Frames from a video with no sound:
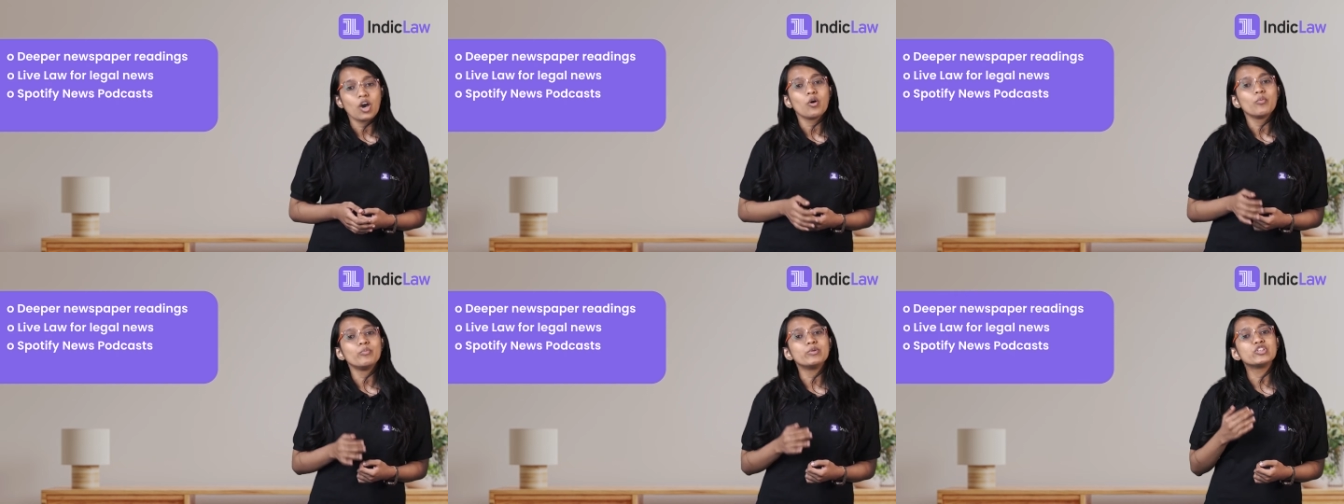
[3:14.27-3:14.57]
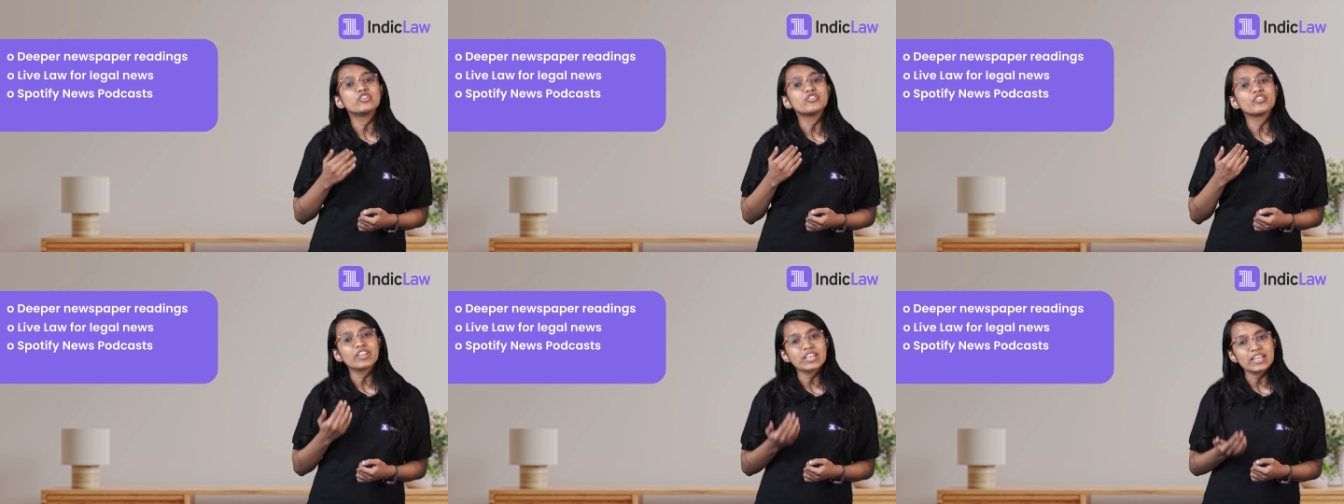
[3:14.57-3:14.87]
which
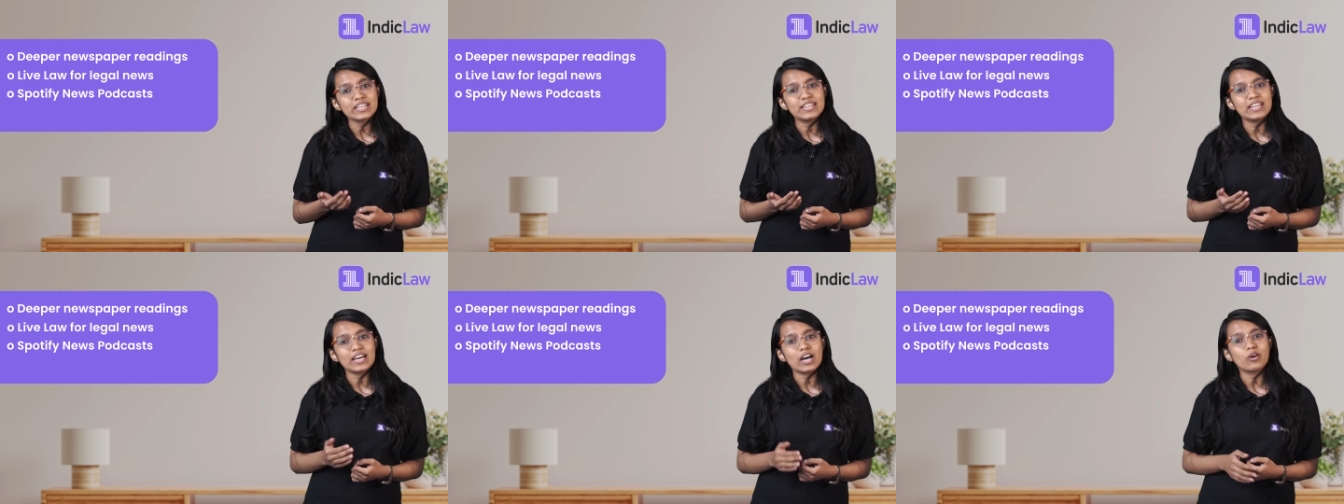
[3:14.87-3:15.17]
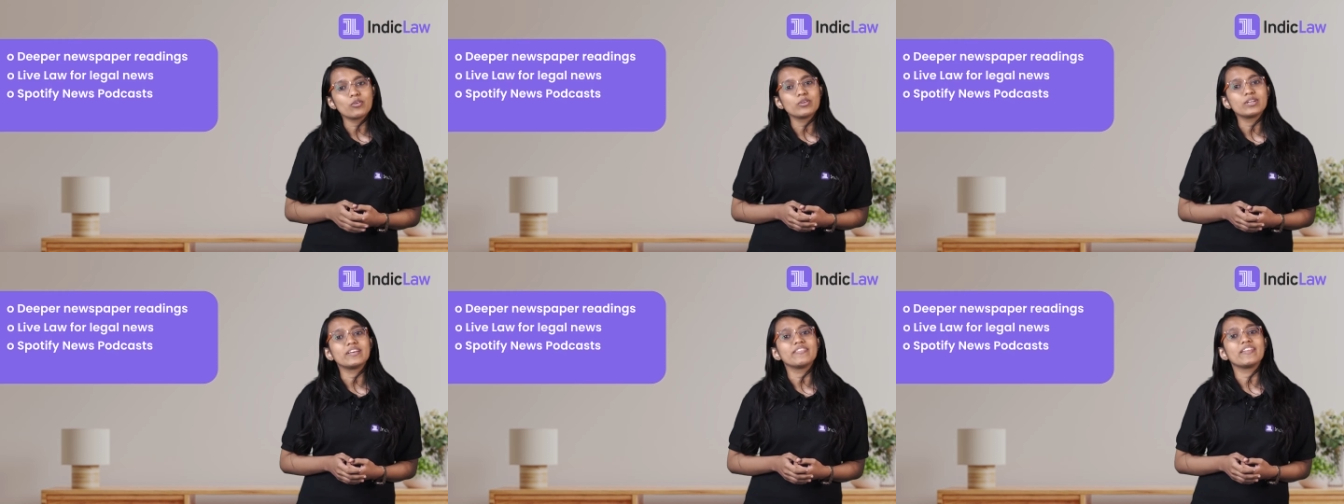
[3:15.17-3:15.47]
read
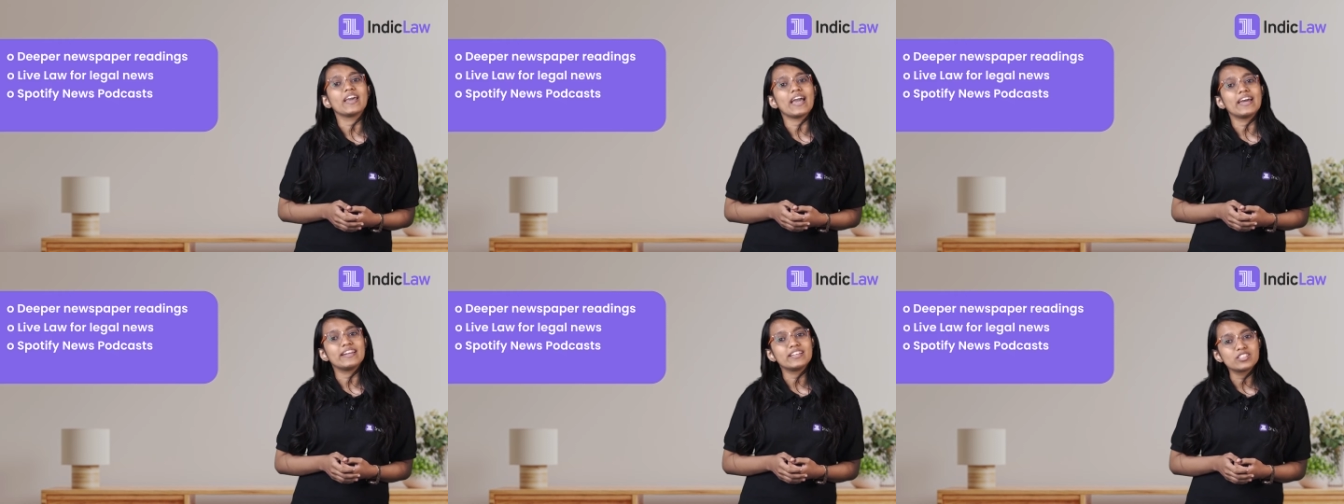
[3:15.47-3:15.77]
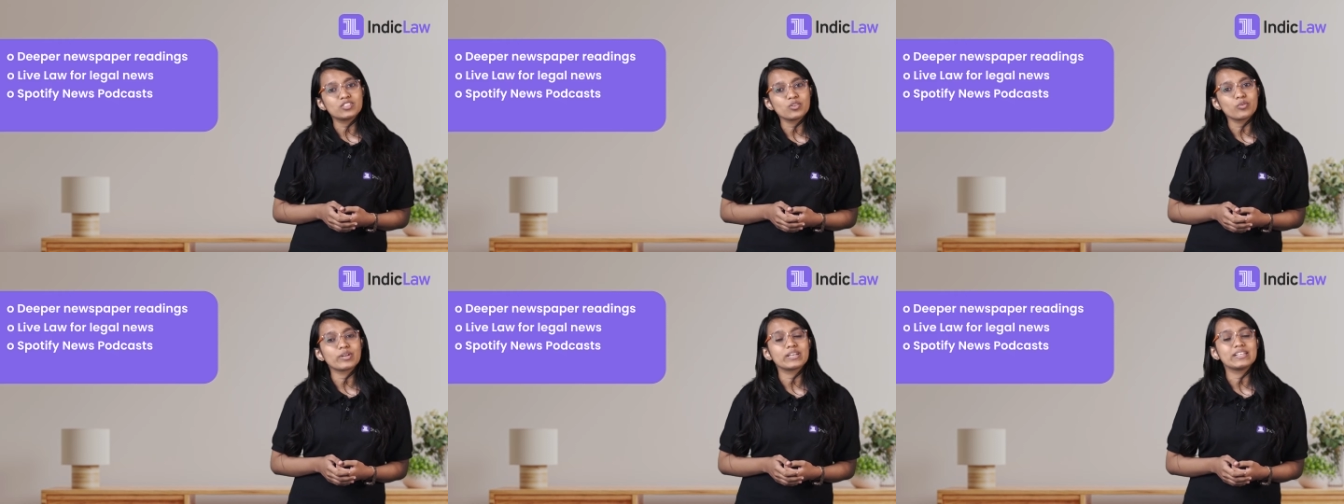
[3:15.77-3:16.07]
out the
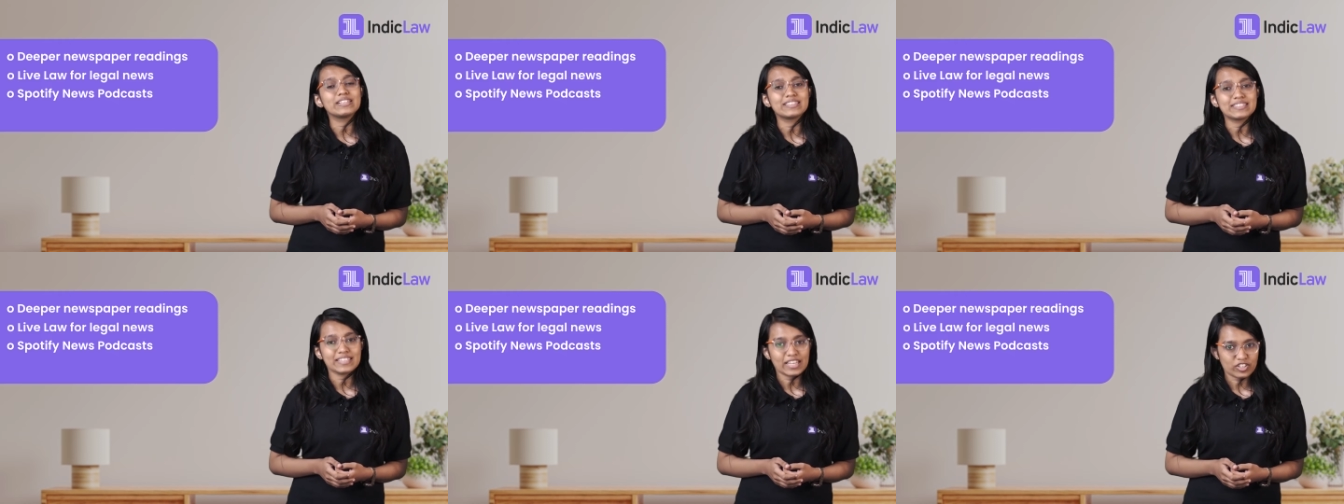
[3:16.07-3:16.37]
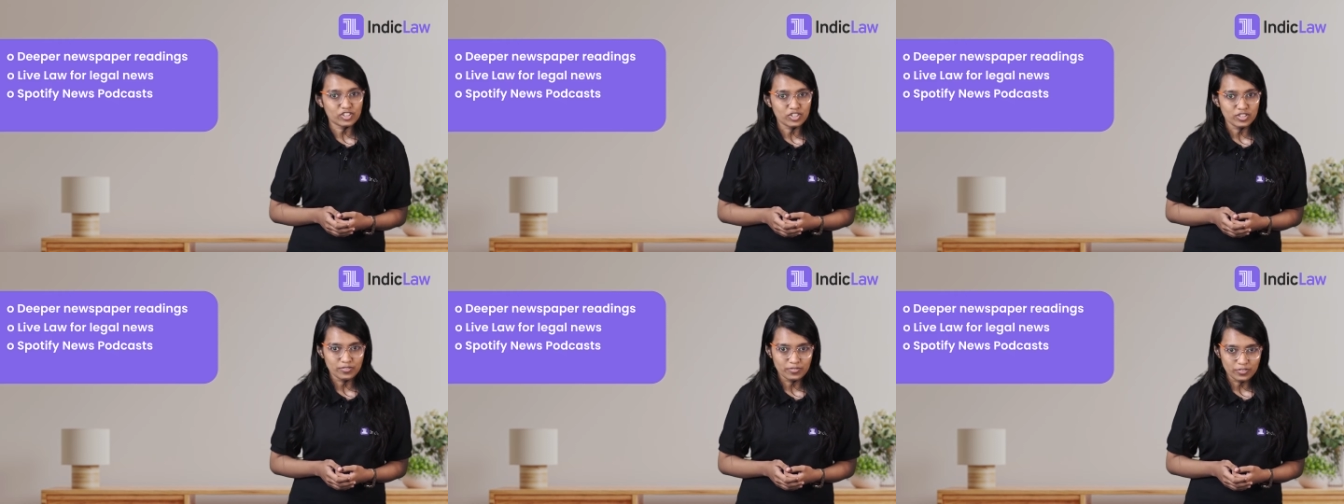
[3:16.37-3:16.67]
editorial
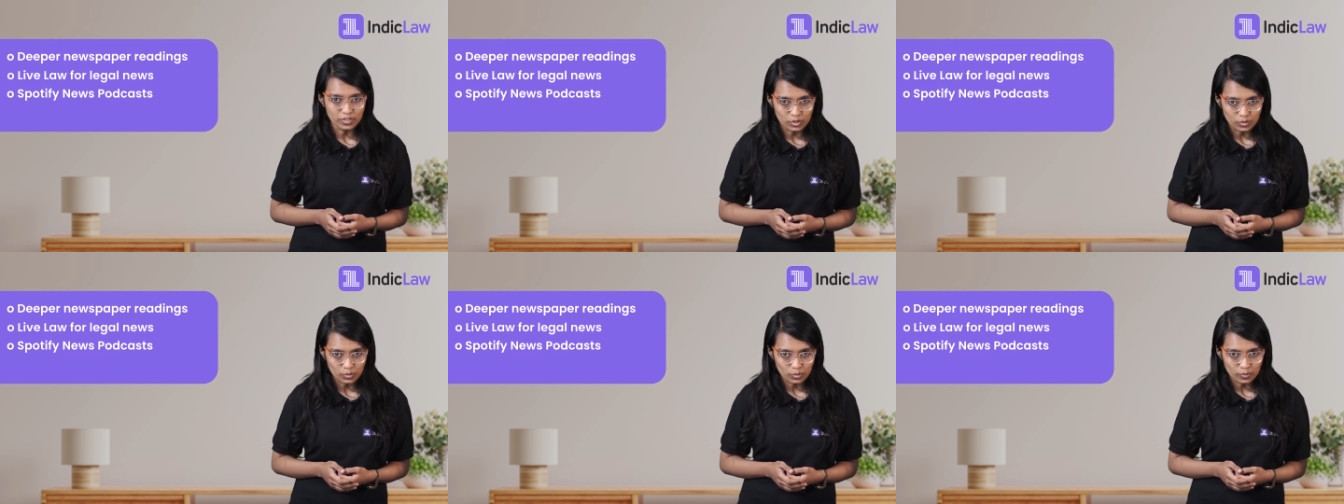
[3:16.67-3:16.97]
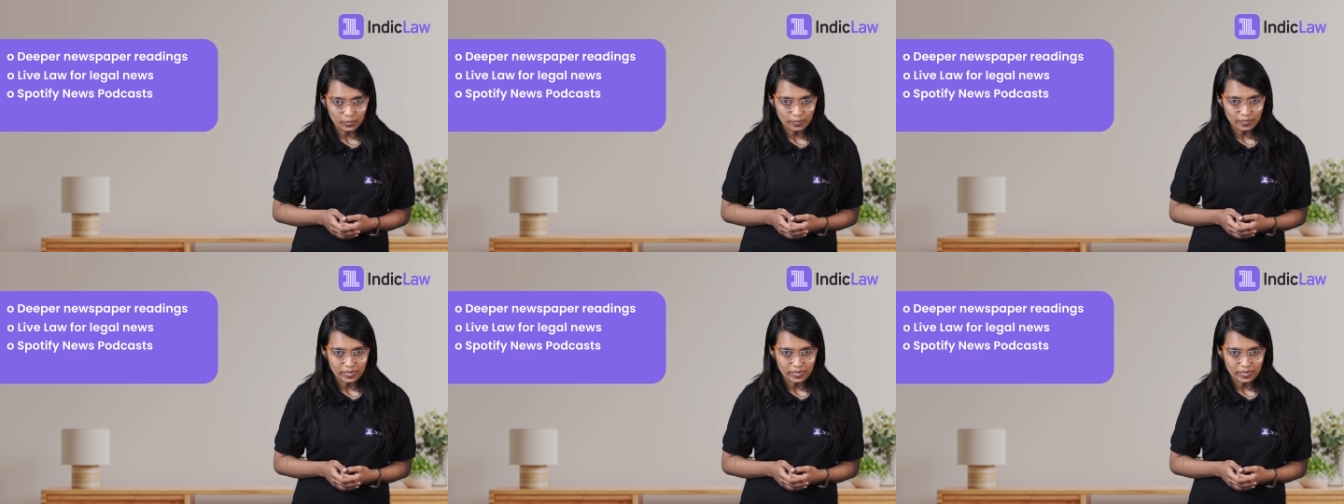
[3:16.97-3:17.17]
section for you.